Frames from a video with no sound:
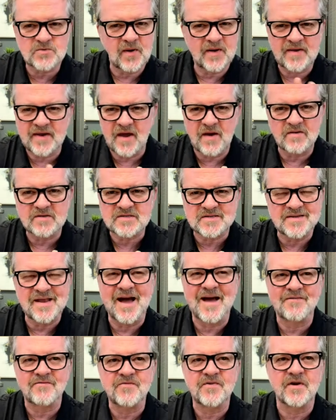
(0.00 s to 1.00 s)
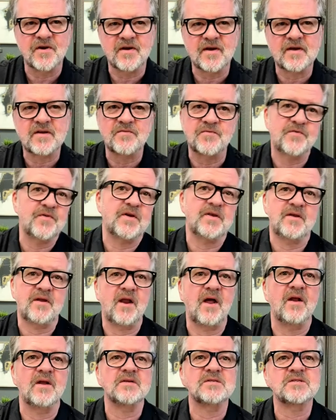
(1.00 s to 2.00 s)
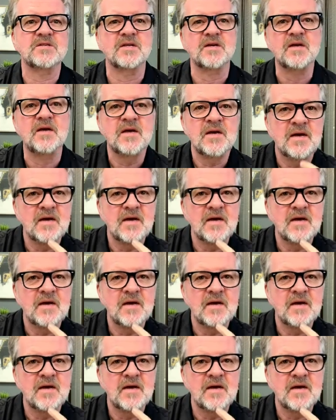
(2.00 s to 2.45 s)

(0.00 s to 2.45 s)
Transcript: Right now, it's not very convenient, honestly.